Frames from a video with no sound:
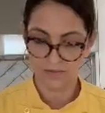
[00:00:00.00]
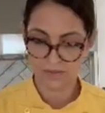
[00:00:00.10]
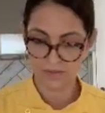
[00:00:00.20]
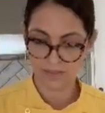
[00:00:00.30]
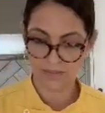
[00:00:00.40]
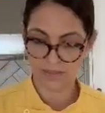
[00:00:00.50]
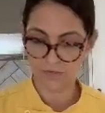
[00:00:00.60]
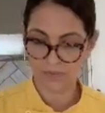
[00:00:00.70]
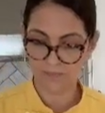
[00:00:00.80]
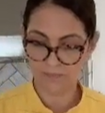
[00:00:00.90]
just a little
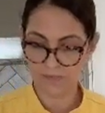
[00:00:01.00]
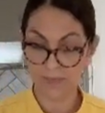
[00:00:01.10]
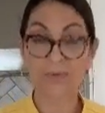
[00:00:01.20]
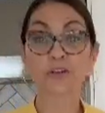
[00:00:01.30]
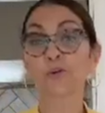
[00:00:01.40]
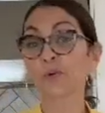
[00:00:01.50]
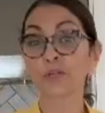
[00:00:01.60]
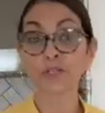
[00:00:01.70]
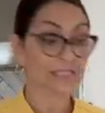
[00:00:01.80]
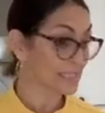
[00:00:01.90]
bit, maybe about a
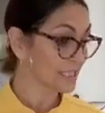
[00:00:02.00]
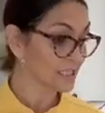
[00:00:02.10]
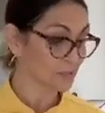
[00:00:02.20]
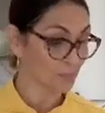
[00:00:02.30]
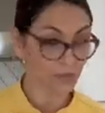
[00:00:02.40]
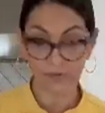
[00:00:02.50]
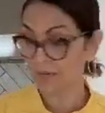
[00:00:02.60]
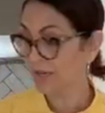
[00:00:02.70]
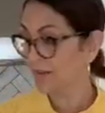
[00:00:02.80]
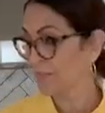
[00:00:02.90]
quarter
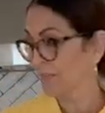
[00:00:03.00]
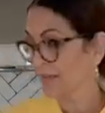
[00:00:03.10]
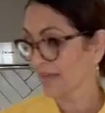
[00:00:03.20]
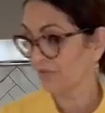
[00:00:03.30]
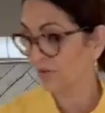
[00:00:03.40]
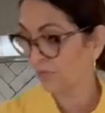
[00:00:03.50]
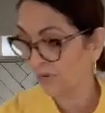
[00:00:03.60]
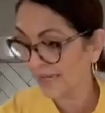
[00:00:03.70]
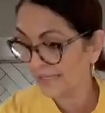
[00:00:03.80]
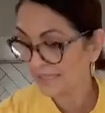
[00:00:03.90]
teaspoon. Give it a
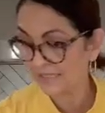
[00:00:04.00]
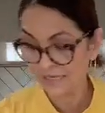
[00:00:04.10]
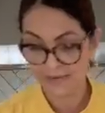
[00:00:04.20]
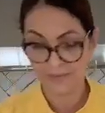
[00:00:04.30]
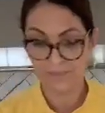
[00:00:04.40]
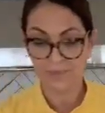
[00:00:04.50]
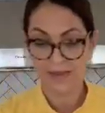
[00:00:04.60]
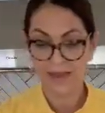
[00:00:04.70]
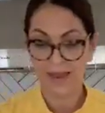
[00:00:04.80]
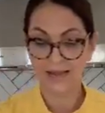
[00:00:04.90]
whisk,
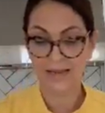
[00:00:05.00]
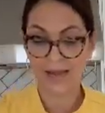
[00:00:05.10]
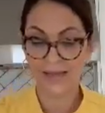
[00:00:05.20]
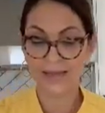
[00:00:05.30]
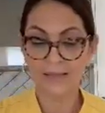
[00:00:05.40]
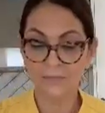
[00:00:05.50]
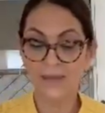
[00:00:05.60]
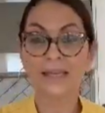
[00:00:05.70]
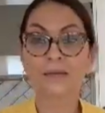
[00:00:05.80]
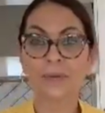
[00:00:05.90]
and I am
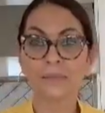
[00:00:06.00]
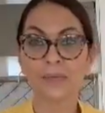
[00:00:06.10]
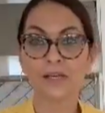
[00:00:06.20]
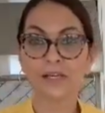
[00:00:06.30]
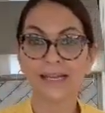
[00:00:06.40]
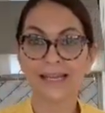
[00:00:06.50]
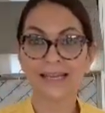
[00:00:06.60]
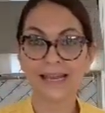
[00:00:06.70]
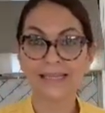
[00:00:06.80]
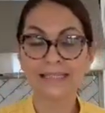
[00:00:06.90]
making my
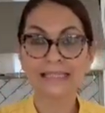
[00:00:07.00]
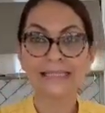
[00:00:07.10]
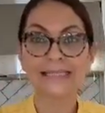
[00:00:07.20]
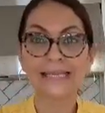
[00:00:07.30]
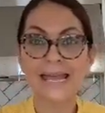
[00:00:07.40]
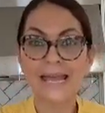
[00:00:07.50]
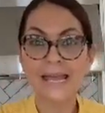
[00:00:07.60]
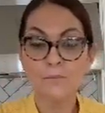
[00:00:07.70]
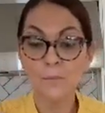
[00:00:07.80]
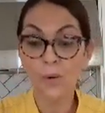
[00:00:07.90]
marinade in the
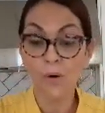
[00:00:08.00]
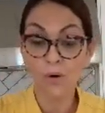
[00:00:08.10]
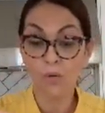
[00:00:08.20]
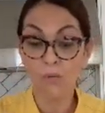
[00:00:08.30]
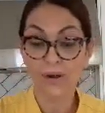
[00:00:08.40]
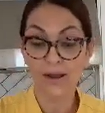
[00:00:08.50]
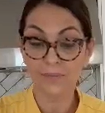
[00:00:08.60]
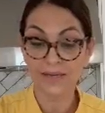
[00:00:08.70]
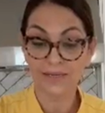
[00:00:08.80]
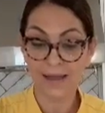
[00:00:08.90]
same bowl where
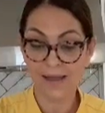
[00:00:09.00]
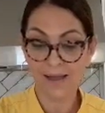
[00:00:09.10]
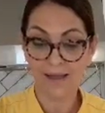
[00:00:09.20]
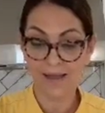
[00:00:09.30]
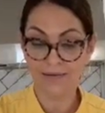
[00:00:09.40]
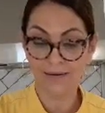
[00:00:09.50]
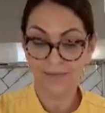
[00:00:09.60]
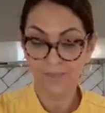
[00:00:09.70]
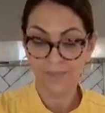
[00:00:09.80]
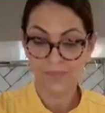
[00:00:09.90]
I'm gonna add
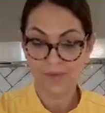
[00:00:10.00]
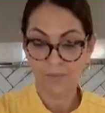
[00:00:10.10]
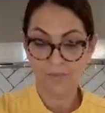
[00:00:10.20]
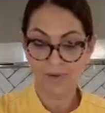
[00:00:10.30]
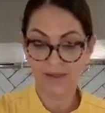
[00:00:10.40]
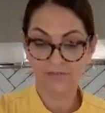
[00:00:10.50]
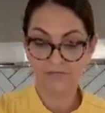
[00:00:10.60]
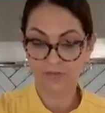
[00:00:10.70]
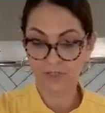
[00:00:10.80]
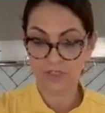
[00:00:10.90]
my
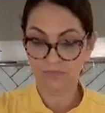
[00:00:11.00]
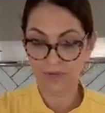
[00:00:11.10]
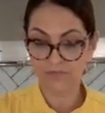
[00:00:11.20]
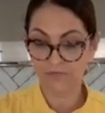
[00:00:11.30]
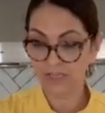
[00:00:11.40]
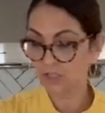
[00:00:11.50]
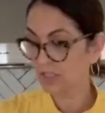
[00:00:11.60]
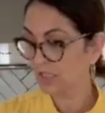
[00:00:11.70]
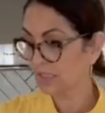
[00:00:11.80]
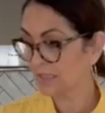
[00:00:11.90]
fish and my
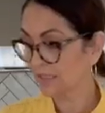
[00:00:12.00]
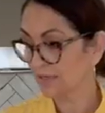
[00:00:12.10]
veggies.